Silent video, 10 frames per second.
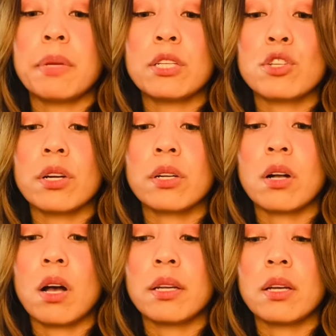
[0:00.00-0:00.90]
major
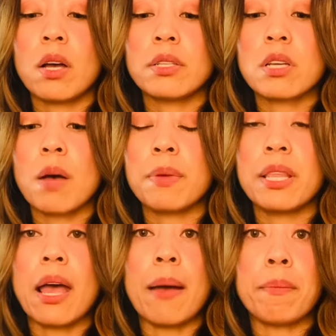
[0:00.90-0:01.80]
arcana on top
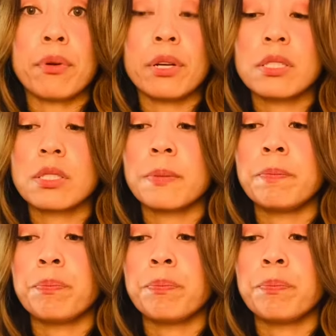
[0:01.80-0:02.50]
of the Empress.